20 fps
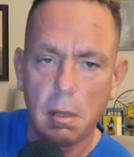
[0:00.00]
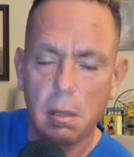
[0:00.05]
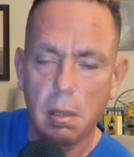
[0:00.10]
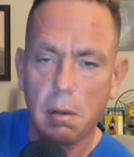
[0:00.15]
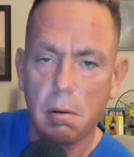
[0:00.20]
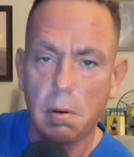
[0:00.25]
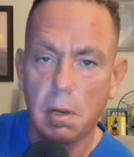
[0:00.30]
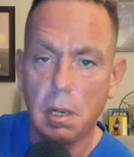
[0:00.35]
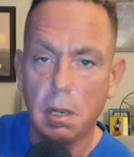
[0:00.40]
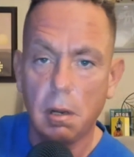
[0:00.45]

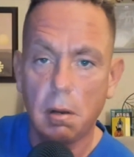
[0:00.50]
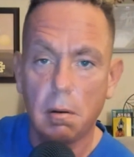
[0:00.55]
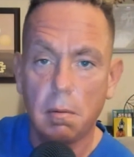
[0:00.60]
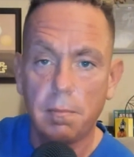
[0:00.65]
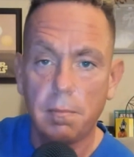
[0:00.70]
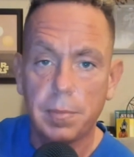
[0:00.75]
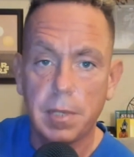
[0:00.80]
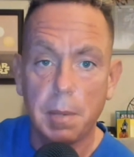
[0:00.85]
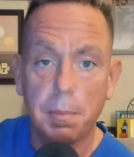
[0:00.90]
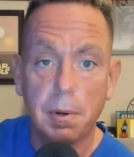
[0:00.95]
There we go.
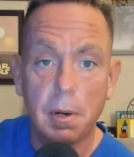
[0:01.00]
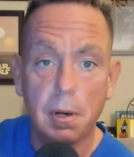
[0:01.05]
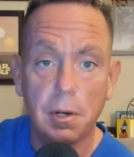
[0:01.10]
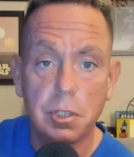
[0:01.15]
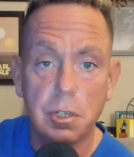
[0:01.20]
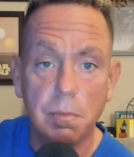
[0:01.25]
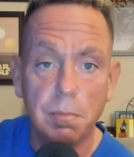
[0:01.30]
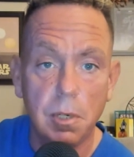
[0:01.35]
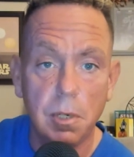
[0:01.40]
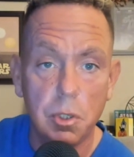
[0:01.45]
I probably
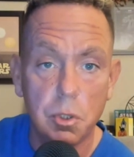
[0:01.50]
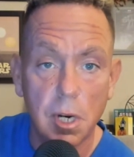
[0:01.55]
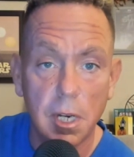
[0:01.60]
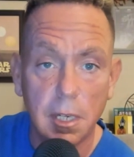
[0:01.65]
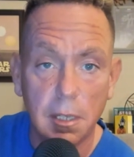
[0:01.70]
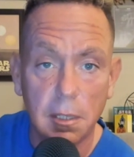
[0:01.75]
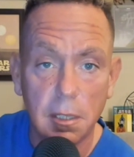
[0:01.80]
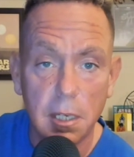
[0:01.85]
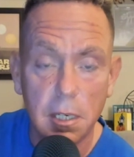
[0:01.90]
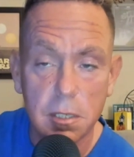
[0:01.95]
shouldn't be
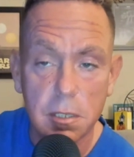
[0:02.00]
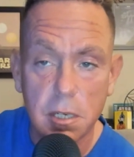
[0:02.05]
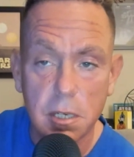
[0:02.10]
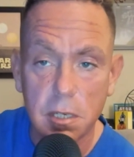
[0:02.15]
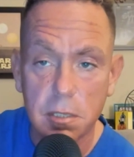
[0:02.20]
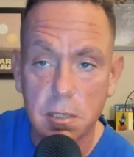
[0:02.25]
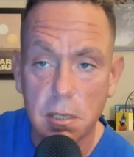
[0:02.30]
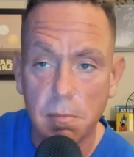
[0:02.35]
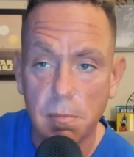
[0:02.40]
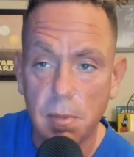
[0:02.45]
drinking these
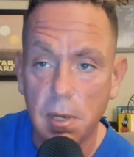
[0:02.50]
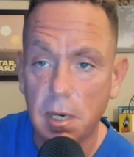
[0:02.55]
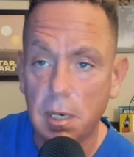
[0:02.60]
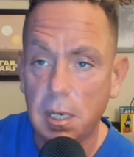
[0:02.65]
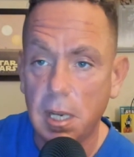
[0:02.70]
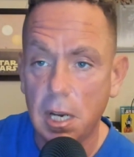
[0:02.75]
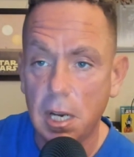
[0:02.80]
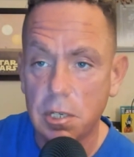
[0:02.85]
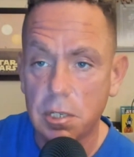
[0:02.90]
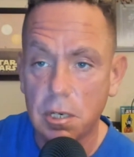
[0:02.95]
because of the
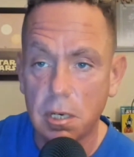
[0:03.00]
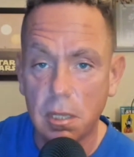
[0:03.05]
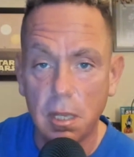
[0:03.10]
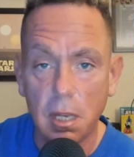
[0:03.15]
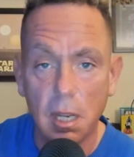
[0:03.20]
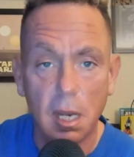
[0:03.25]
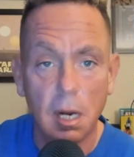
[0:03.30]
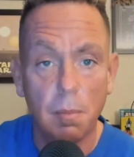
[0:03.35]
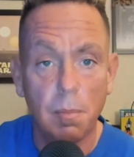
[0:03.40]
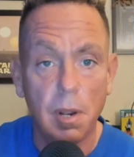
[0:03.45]
medication and the
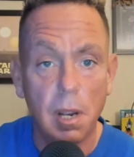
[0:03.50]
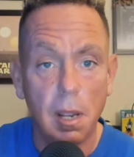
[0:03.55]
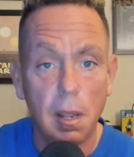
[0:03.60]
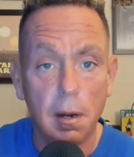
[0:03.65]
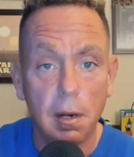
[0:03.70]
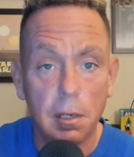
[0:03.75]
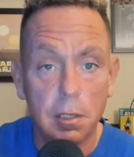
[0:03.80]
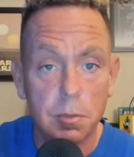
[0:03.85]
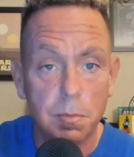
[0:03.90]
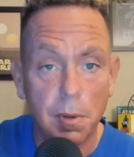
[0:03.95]

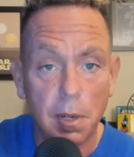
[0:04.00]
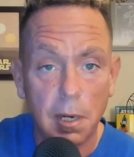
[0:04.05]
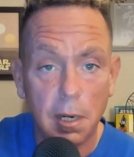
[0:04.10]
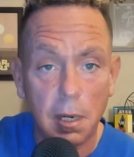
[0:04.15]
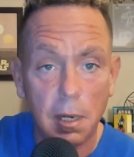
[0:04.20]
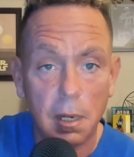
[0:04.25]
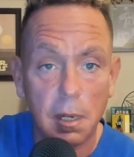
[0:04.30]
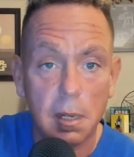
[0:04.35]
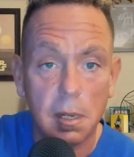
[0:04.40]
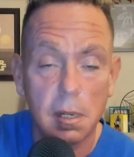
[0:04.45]
antibiotics,
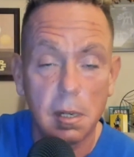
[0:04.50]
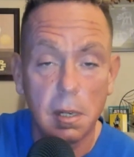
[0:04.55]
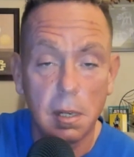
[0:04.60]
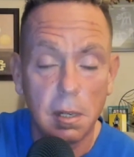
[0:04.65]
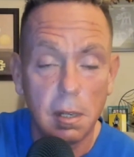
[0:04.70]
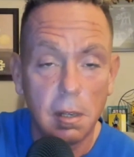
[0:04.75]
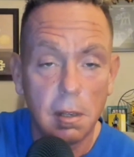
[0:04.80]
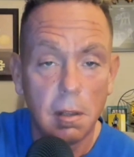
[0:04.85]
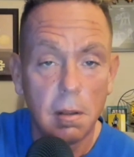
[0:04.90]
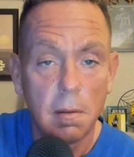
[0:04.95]
but
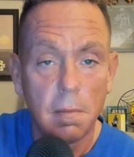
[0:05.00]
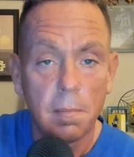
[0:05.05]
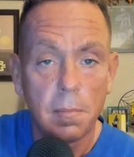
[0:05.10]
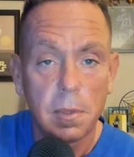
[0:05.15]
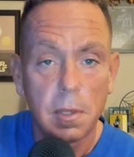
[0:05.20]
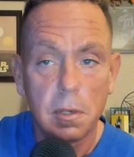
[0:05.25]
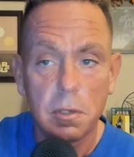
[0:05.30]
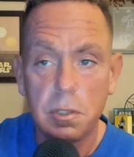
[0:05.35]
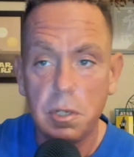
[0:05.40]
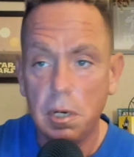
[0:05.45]

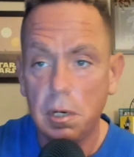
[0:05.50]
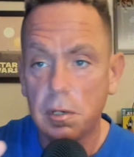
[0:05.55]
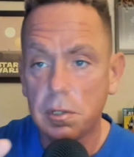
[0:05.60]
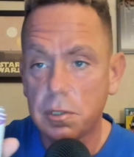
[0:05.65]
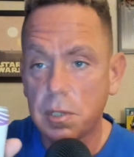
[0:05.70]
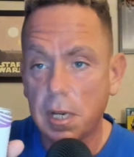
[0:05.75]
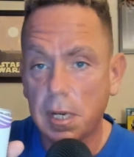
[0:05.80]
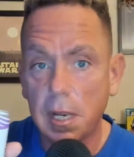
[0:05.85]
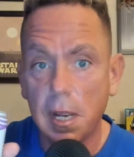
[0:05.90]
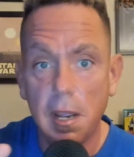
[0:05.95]

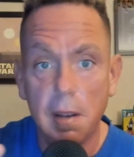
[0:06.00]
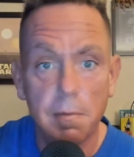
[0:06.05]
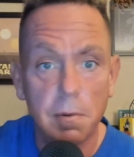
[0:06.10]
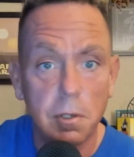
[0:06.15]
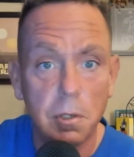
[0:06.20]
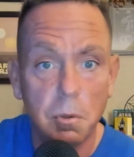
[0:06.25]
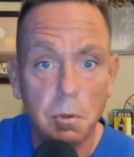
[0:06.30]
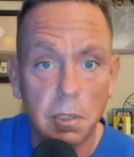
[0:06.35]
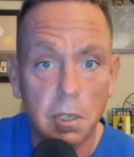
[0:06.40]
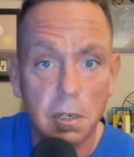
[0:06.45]
cheers, like I ever
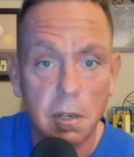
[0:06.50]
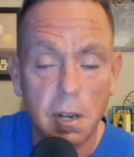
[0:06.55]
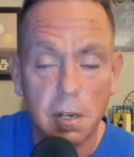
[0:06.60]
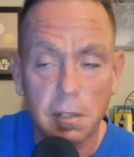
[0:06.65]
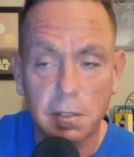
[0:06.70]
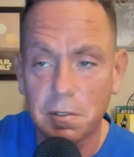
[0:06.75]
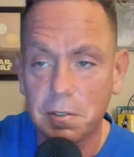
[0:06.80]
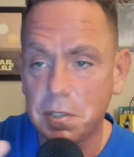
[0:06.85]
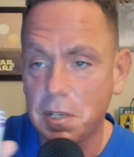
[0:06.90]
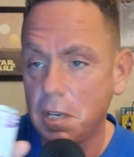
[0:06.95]
do what the
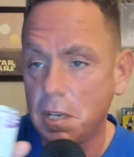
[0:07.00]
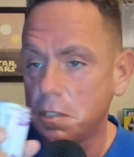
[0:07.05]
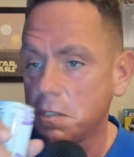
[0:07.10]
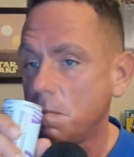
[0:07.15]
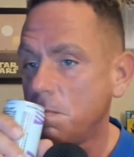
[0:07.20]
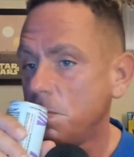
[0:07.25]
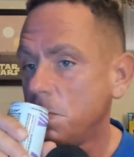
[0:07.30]
doctor says.